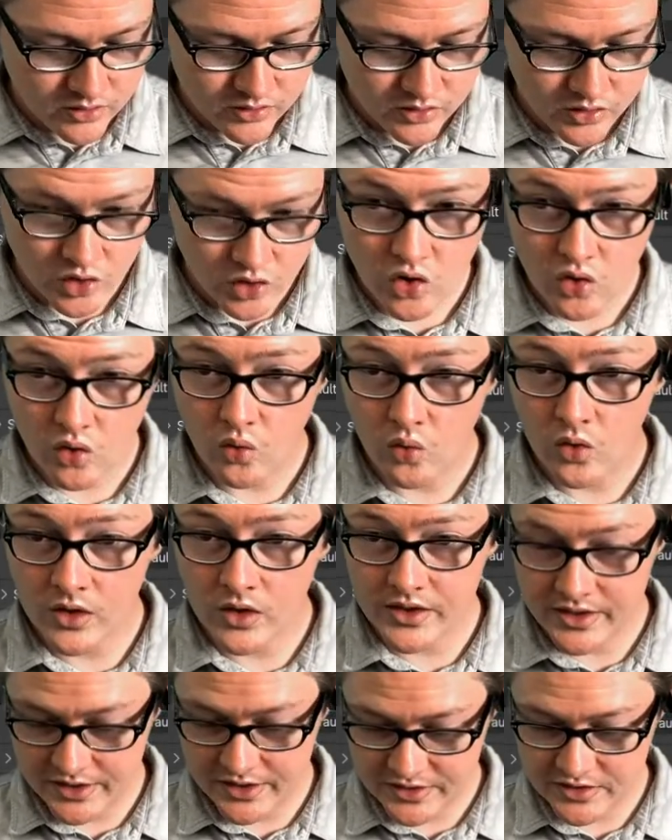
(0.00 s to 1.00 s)

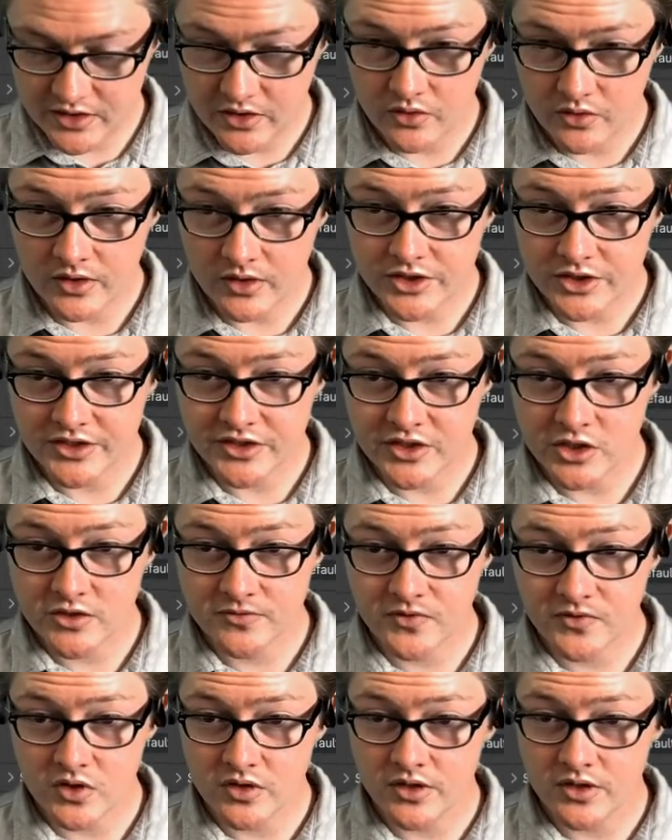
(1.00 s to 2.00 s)
coordinates node. I'll just search
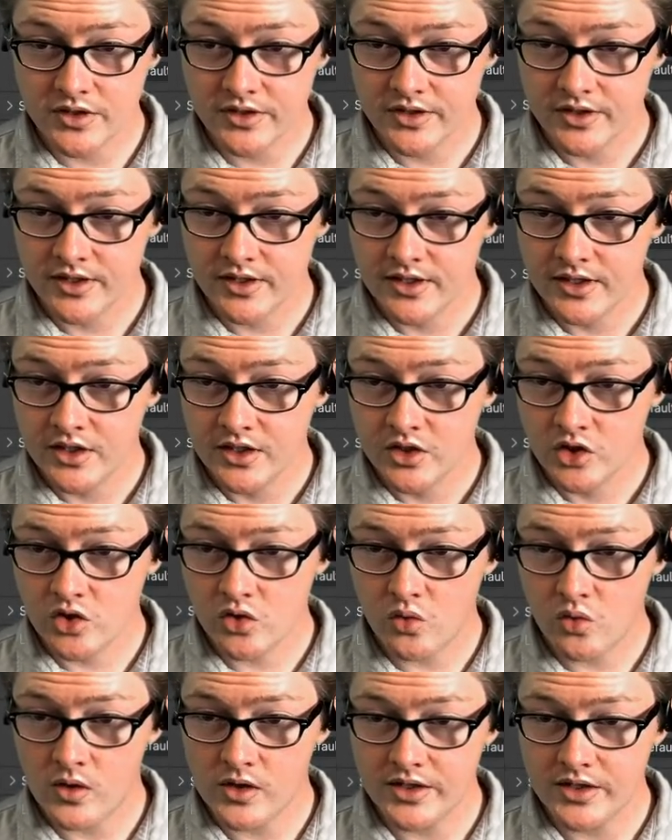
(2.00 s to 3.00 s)
for
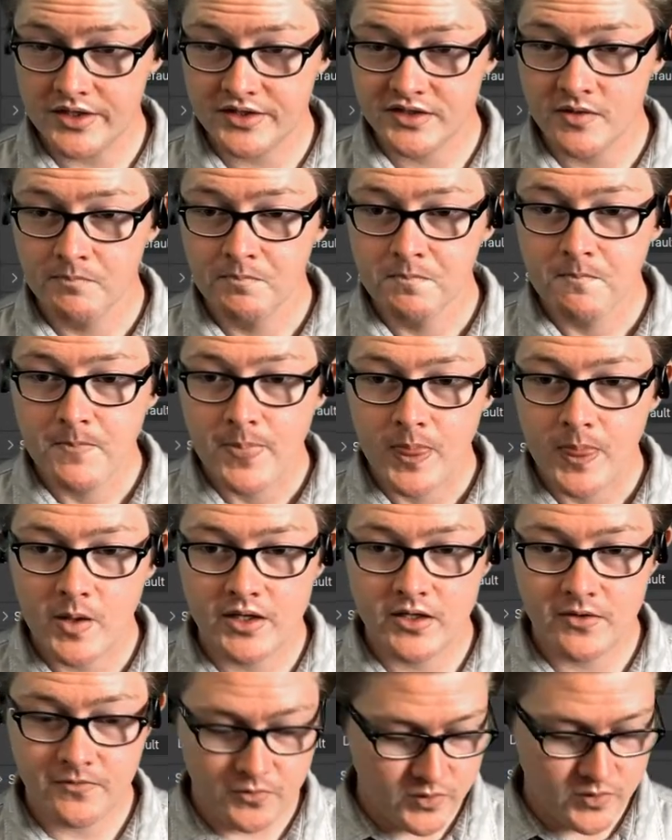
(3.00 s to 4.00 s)
coordinates. And
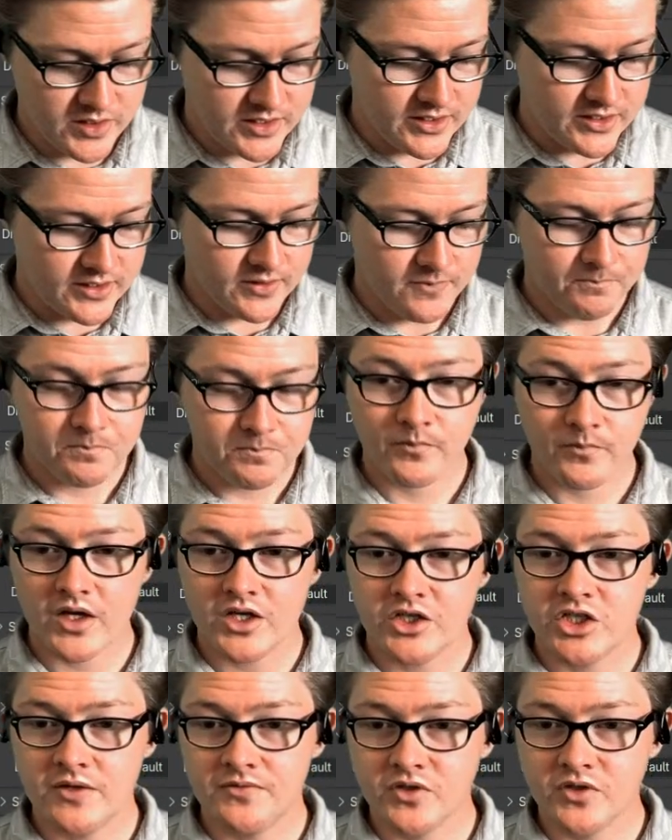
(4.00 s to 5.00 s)
if we
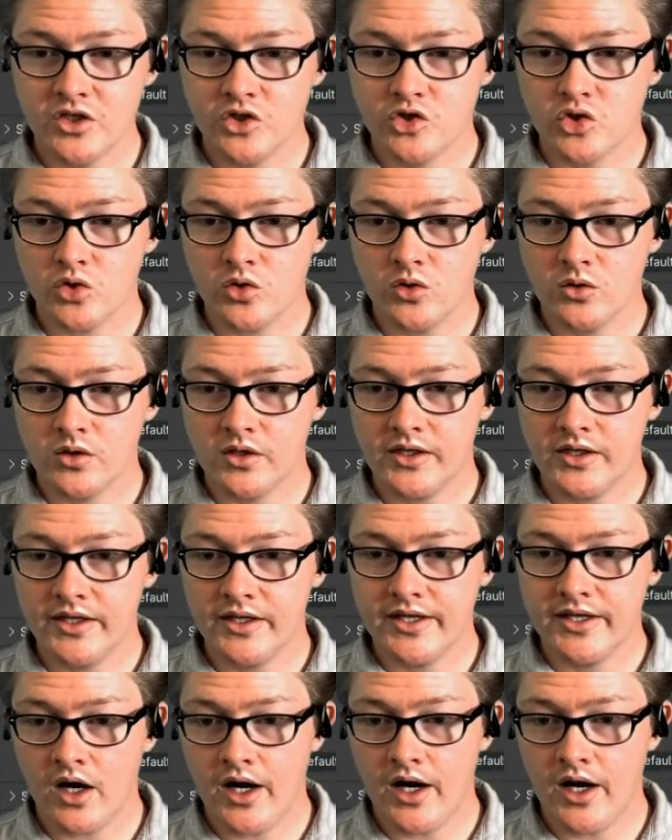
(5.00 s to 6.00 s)
Shift Control click
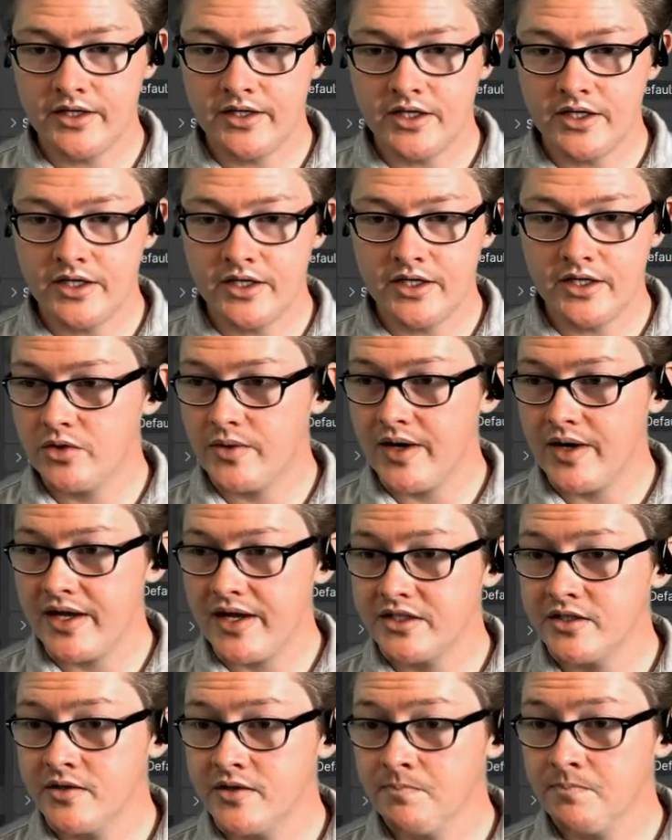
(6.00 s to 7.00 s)
on generated,
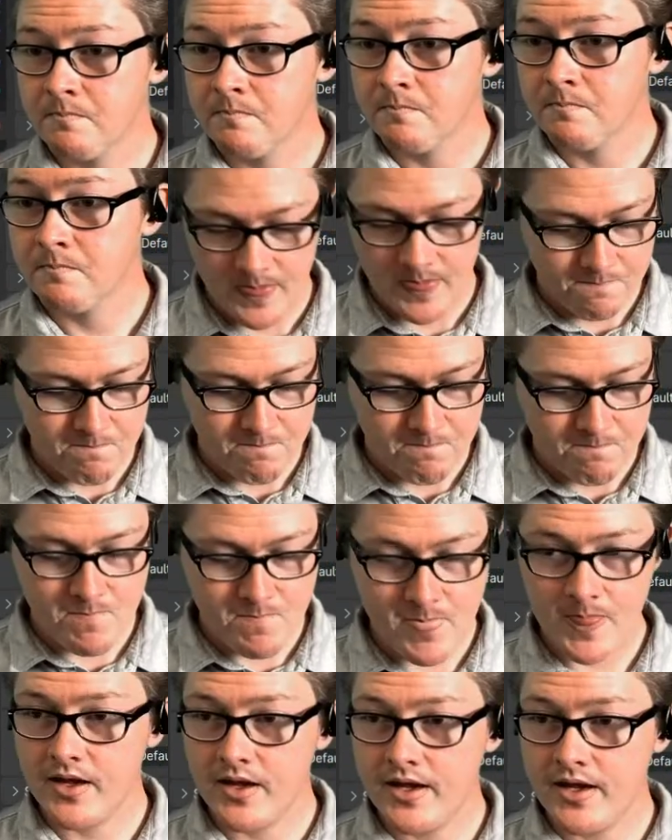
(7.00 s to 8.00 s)

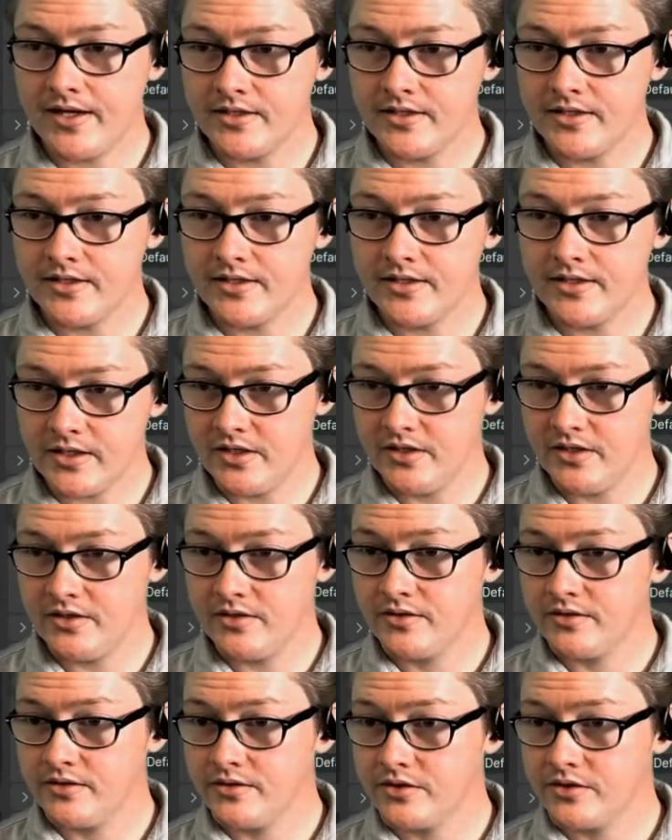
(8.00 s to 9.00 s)
and let me
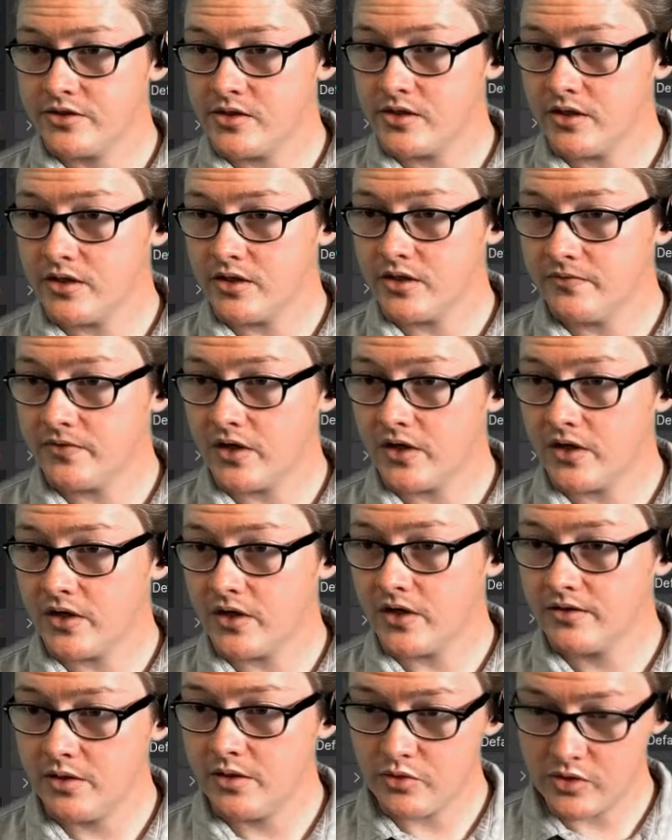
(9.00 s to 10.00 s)
turn all of our
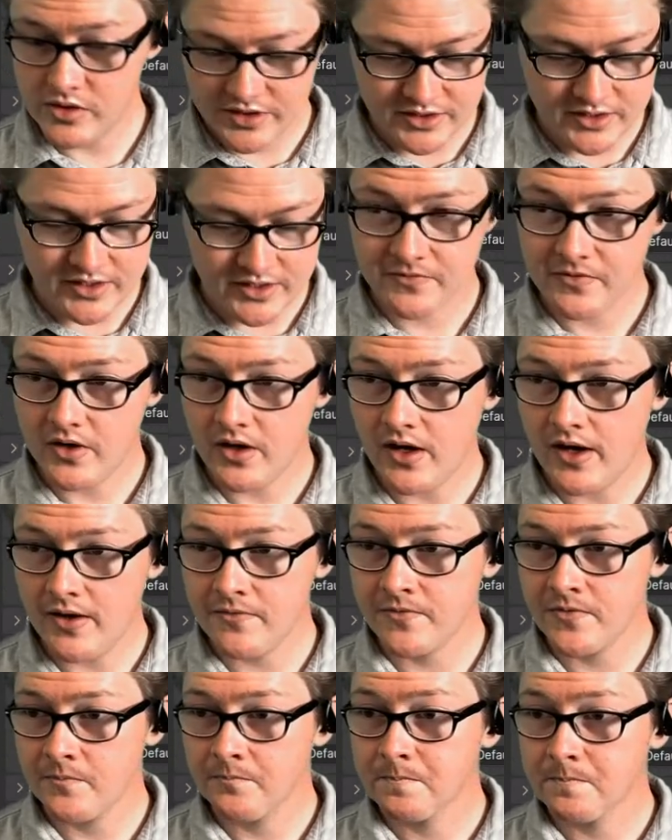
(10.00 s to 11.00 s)
keyboard stuff off,
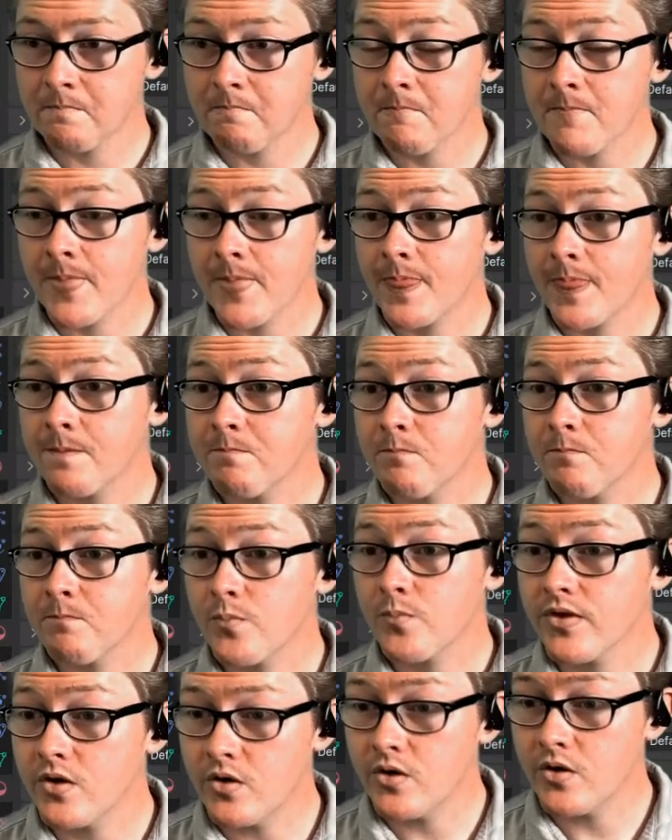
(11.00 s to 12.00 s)

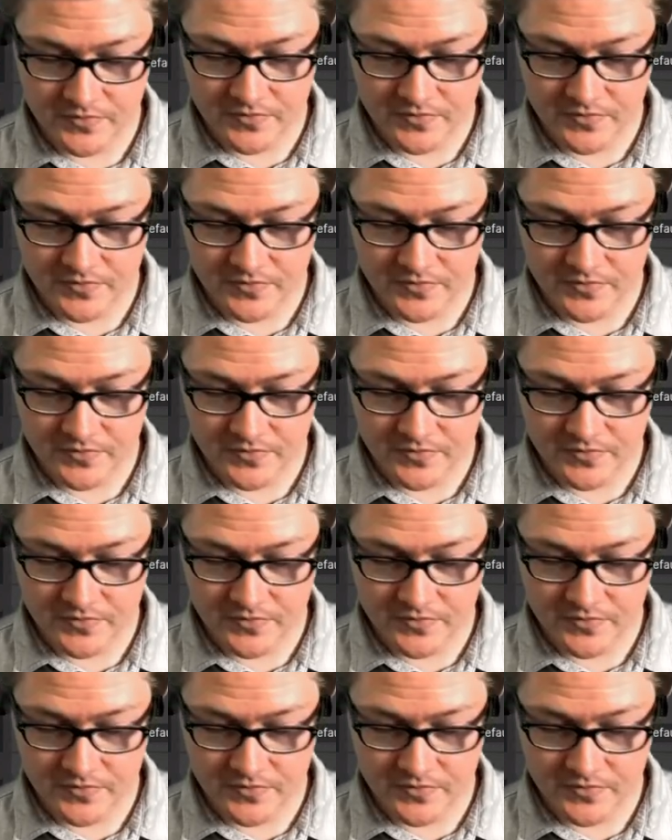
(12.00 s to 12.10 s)
or view